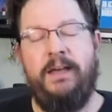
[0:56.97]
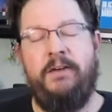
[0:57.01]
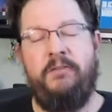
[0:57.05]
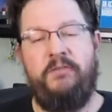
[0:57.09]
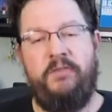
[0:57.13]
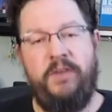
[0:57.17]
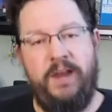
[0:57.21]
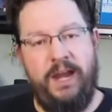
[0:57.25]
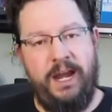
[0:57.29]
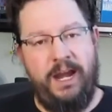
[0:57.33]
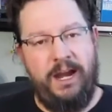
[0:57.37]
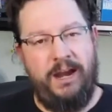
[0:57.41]

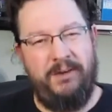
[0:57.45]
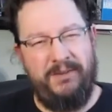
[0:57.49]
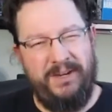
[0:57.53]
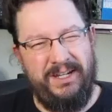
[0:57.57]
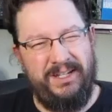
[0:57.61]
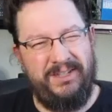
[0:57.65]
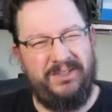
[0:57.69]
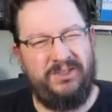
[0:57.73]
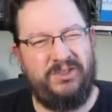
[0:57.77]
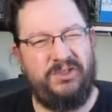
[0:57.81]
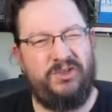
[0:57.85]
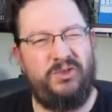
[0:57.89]

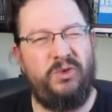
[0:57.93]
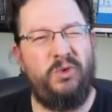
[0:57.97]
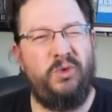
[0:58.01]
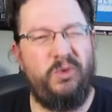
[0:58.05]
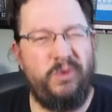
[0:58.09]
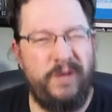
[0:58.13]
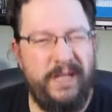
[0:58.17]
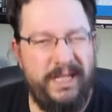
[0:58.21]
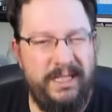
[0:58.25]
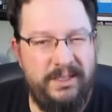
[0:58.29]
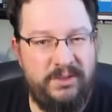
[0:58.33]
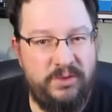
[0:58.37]
Very
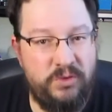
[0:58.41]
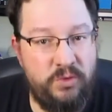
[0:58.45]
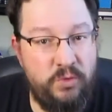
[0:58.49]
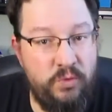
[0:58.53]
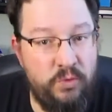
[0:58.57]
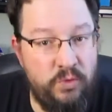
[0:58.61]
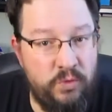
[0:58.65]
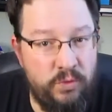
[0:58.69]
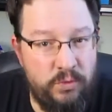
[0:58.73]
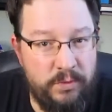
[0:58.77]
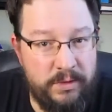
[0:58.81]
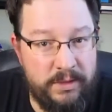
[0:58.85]
storied
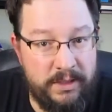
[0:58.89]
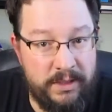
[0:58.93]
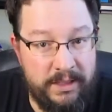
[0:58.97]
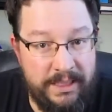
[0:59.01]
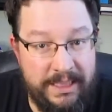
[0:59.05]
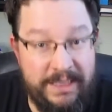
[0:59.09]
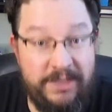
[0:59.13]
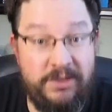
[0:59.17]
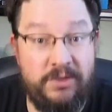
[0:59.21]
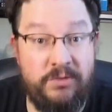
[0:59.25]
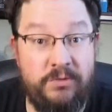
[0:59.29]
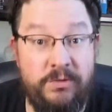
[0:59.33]
school with a
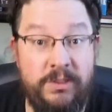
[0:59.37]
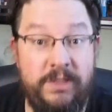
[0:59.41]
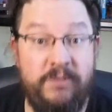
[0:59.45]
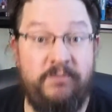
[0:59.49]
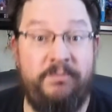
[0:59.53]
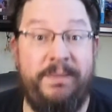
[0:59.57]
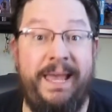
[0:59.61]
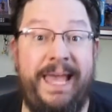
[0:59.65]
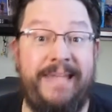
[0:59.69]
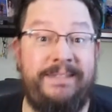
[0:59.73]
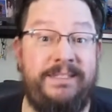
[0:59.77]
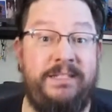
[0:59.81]
history
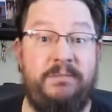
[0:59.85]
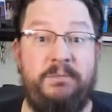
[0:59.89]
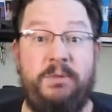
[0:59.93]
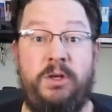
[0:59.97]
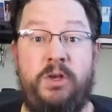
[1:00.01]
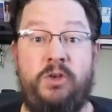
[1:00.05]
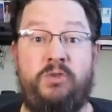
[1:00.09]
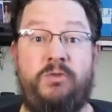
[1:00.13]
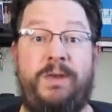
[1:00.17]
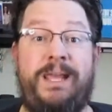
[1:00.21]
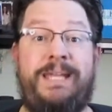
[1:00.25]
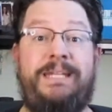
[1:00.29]
of
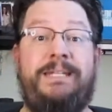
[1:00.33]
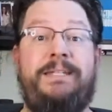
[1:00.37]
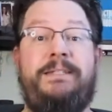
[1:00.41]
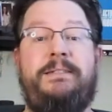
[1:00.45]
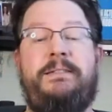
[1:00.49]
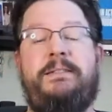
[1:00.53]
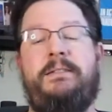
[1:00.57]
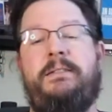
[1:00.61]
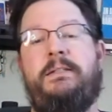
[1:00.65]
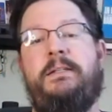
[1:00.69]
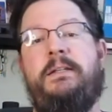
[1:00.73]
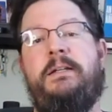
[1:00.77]
basketball
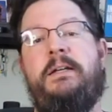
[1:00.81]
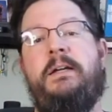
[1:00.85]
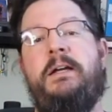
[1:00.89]
greatness.